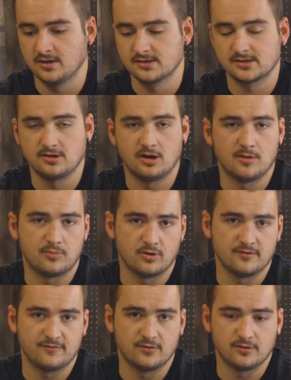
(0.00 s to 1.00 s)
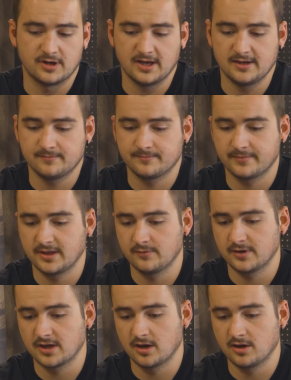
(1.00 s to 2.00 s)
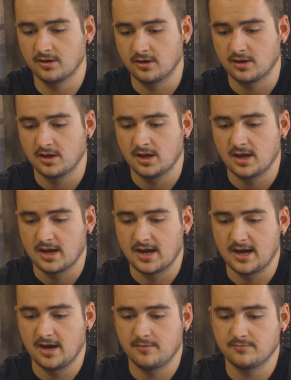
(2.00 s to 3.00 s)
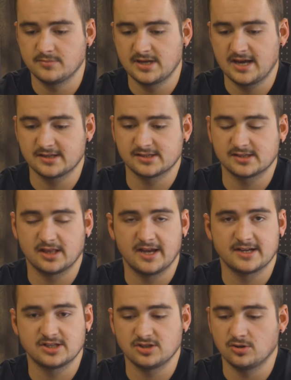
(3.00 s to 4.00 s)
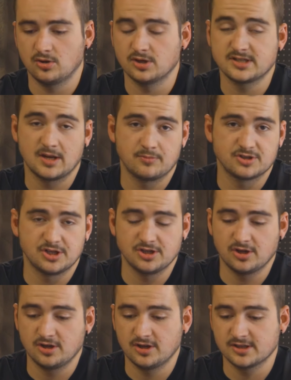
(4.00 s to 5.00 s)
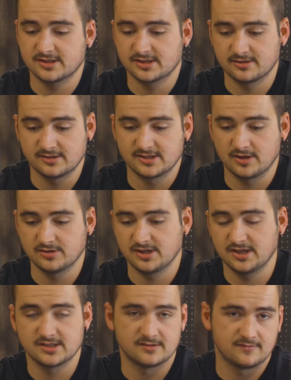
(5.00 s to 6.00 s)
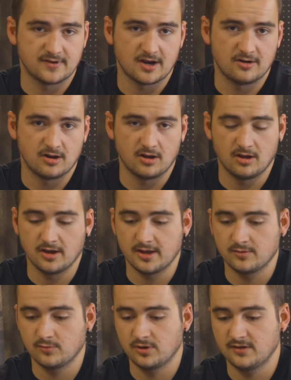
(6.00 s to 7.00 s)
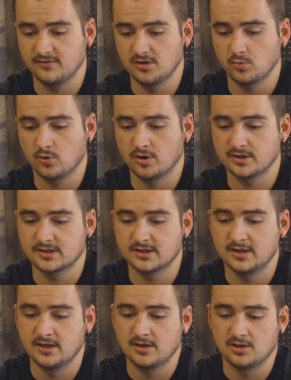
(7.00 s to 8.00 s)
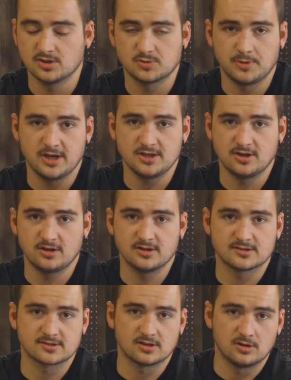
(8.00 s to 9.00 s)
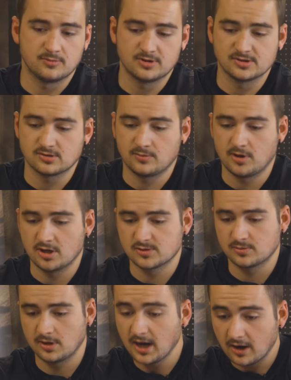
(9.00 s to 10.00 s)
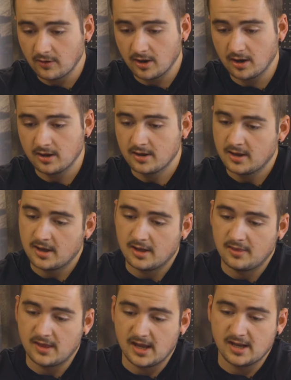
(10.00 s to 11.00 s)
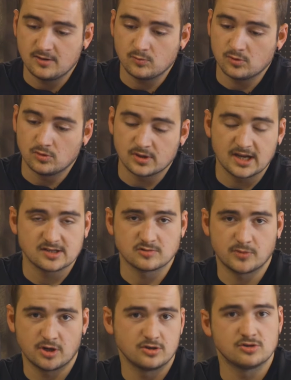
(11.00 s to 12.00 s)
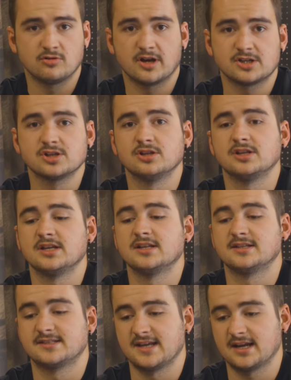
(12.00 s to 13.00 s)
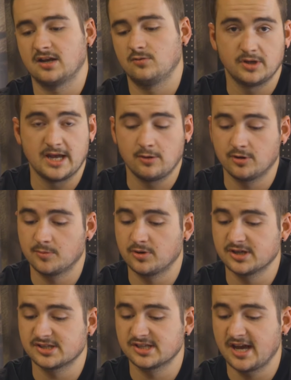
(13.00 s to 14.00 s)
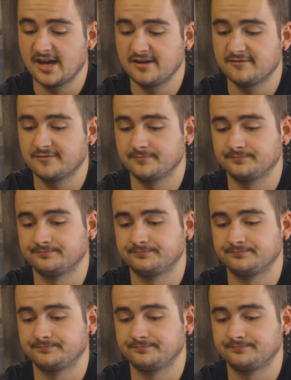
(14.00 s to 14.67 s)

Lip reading: So 9.14, there we go. Now select your temperature units, Celsius, Fahrenheit, whatever you want. Your speed units, kilometers or miles per hour. Then we'll get to motor direction in a second. We now want to press save.